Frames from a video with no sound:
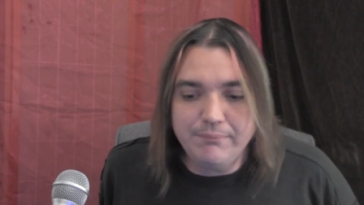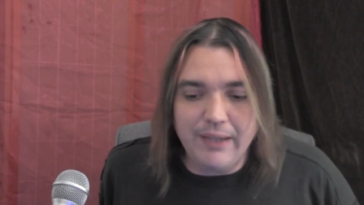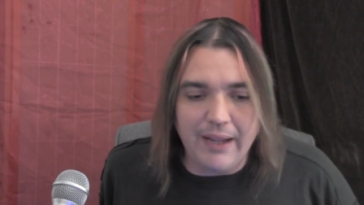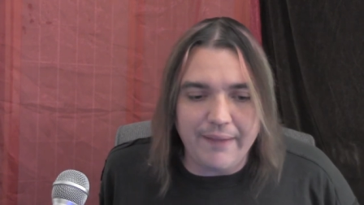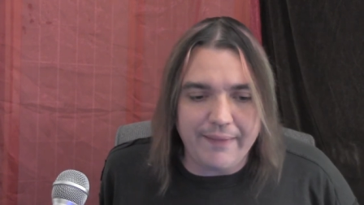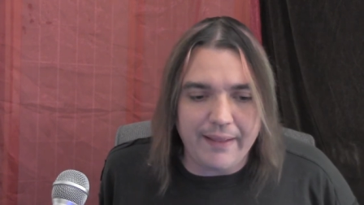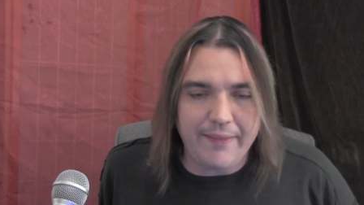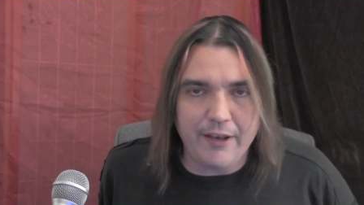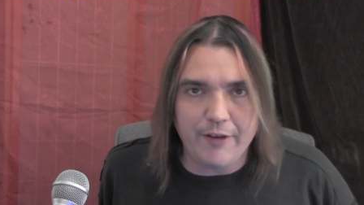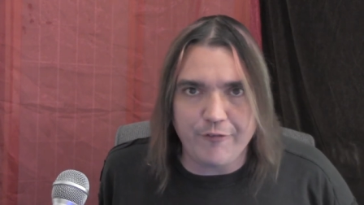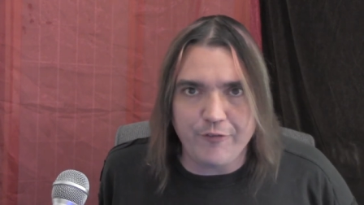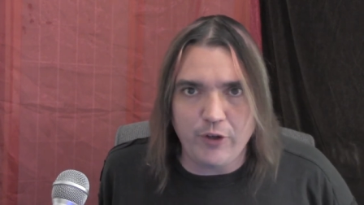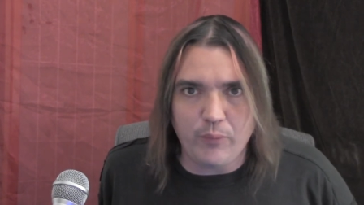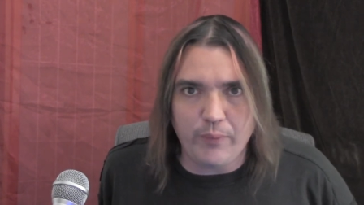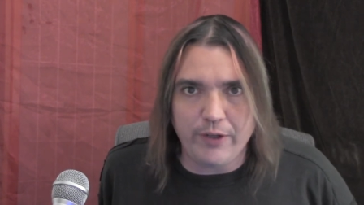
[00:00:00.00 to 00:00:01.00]
And then in a
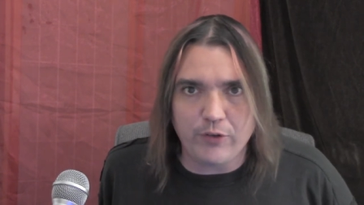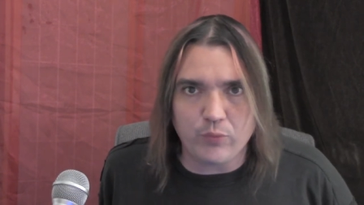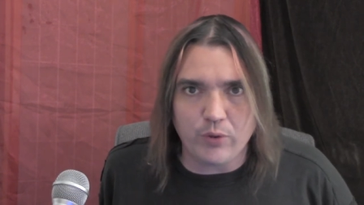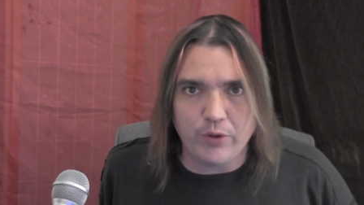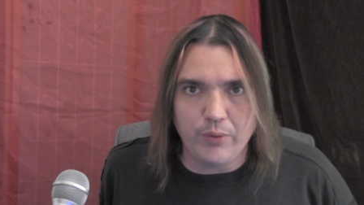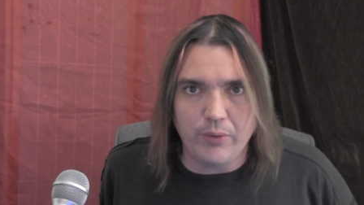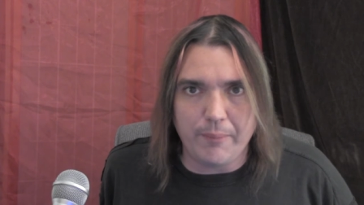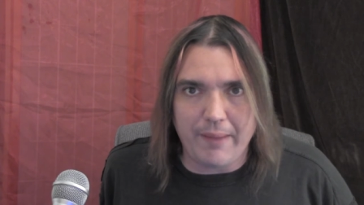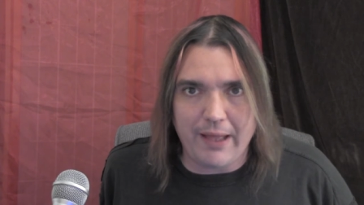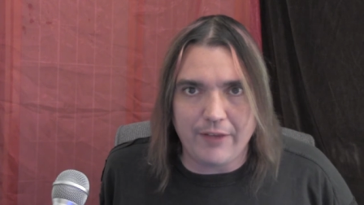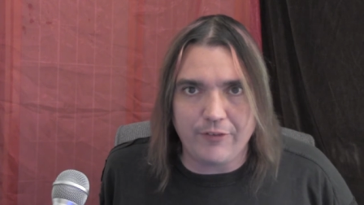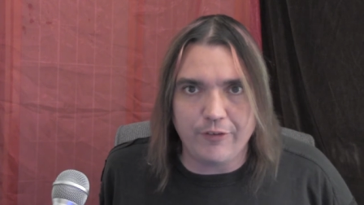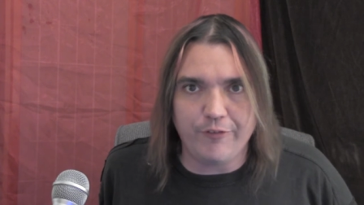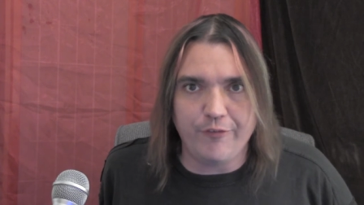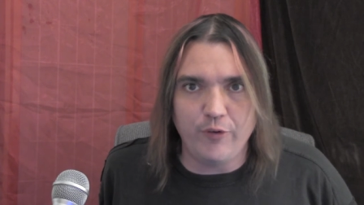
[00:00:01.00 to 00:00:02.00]
few weeks, we'll do a
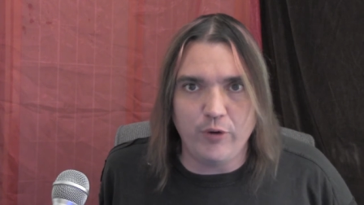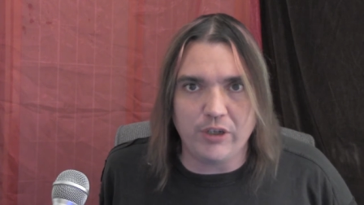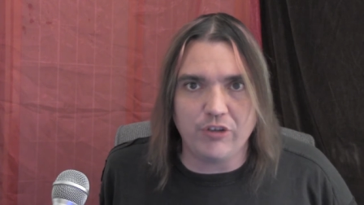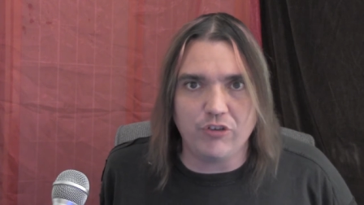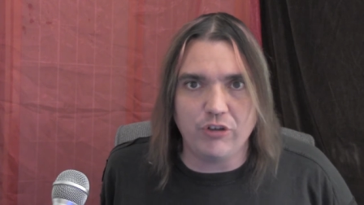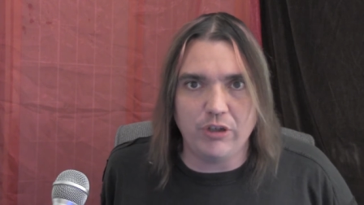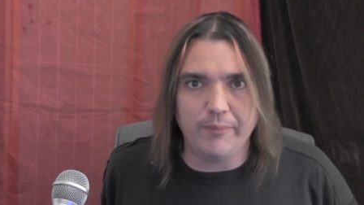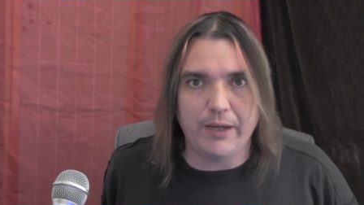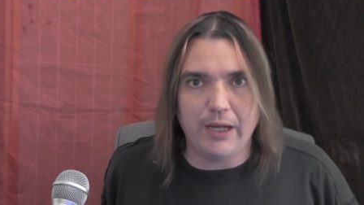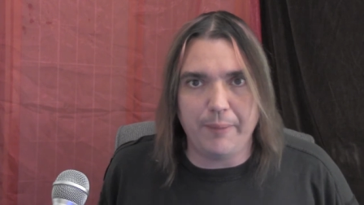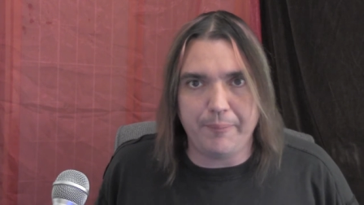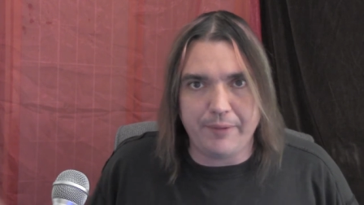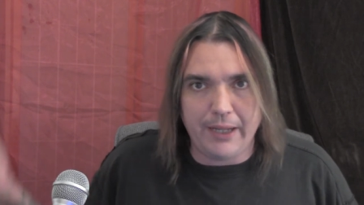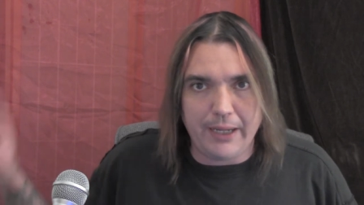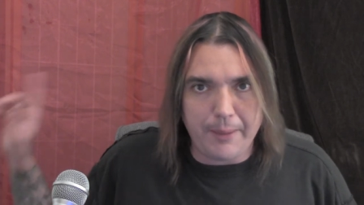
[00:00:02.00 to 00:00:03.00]
massive Fukushima
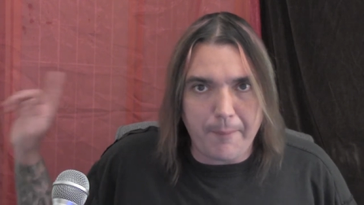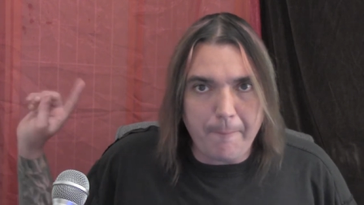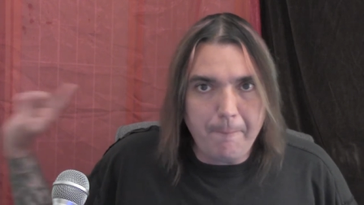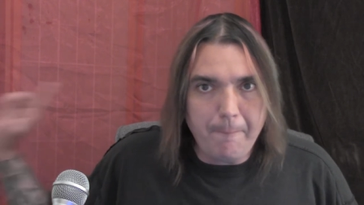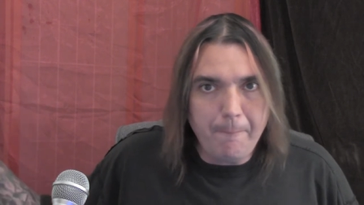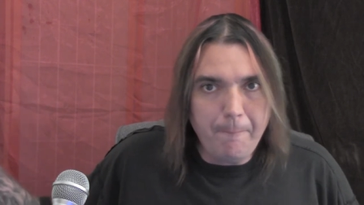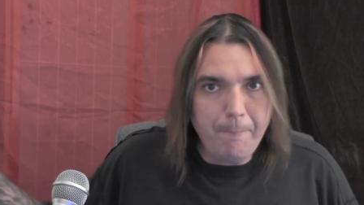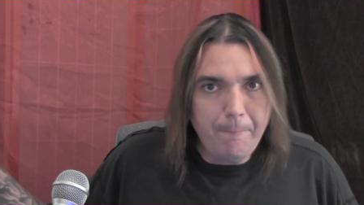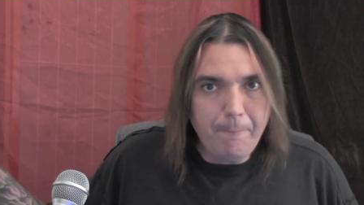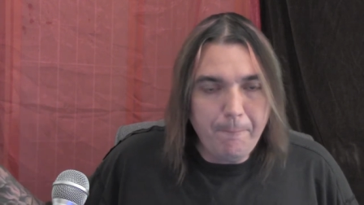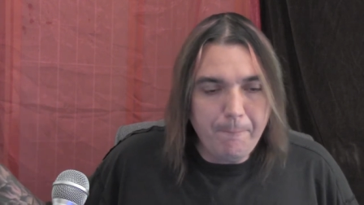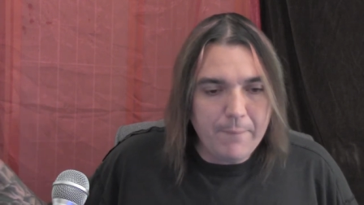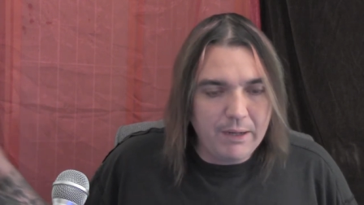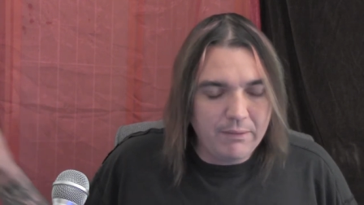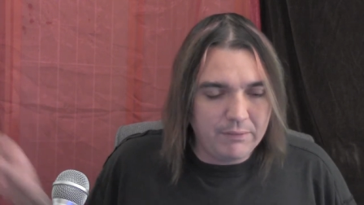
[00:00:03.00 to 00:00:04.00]
update,
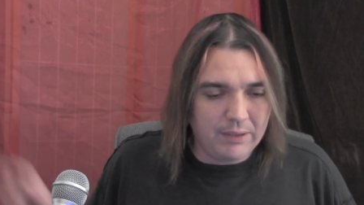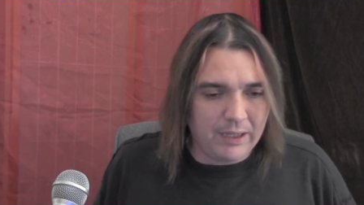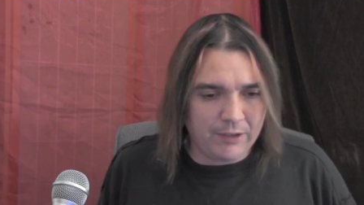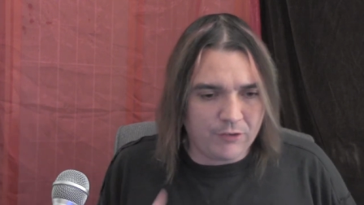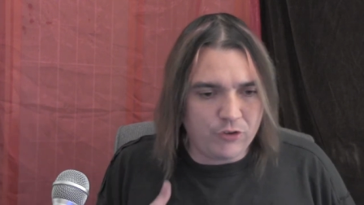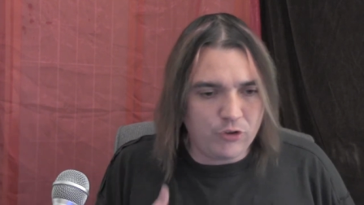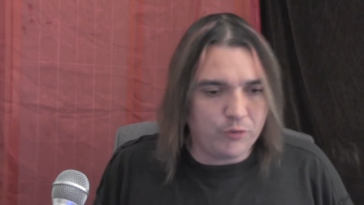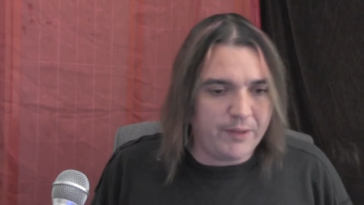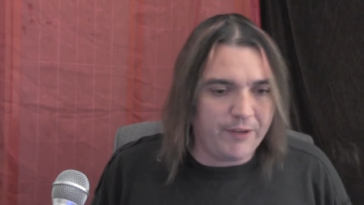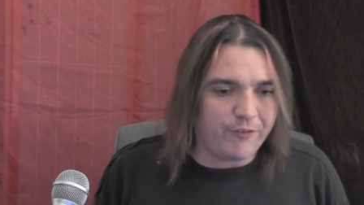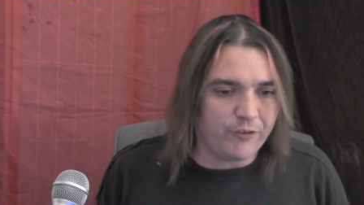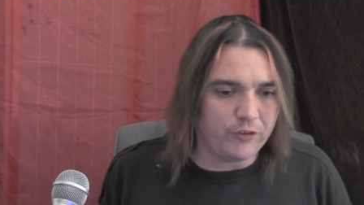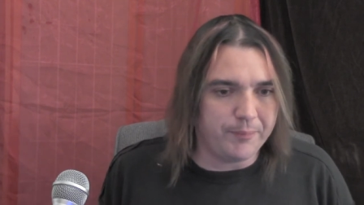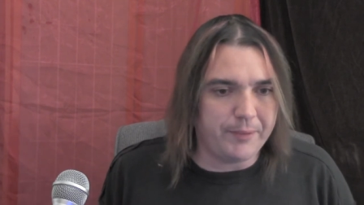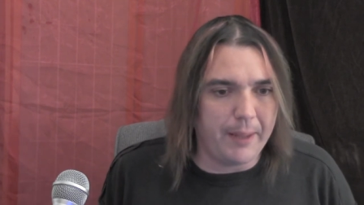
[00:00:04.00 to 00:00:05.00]
excuse me, for
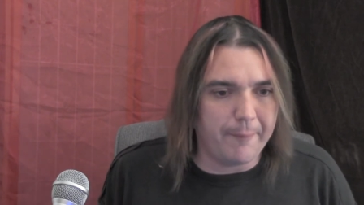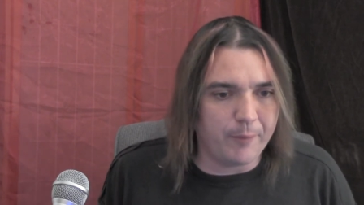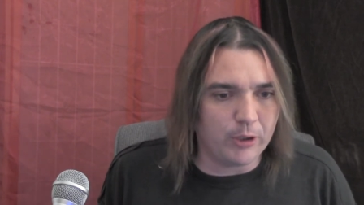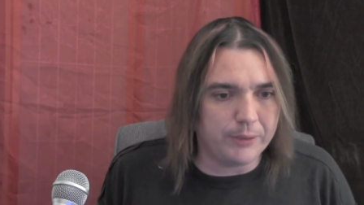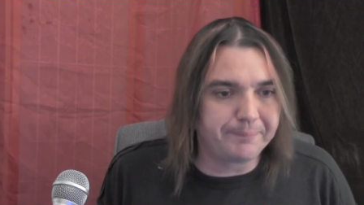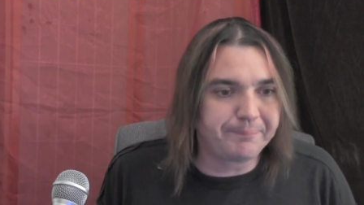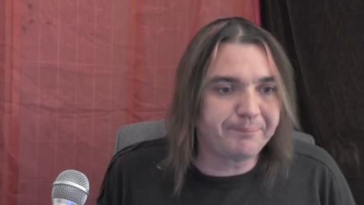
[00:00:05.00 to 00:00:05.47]
September.